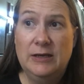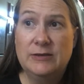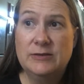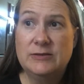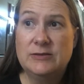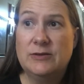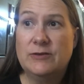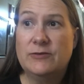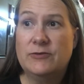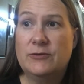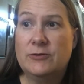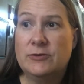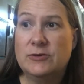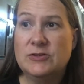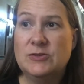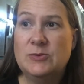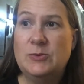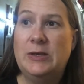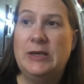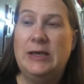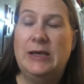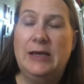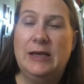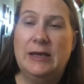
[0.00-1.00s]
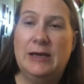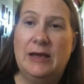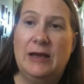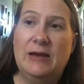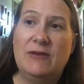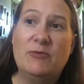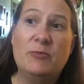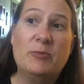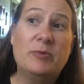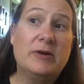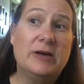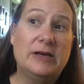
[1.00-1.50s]
So of course we can't
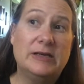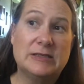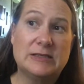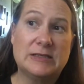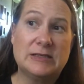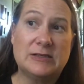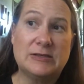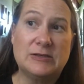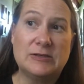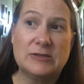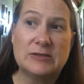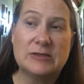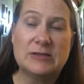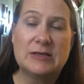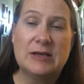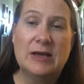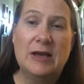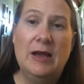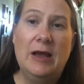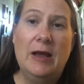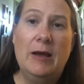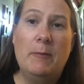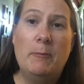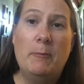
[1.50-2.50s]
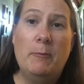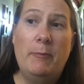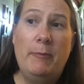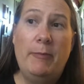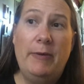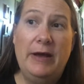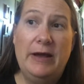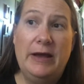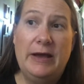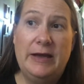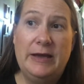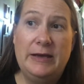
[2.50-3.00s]
have pretzels,
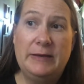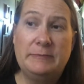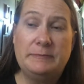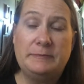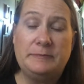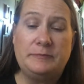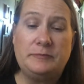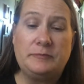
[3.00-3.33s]
but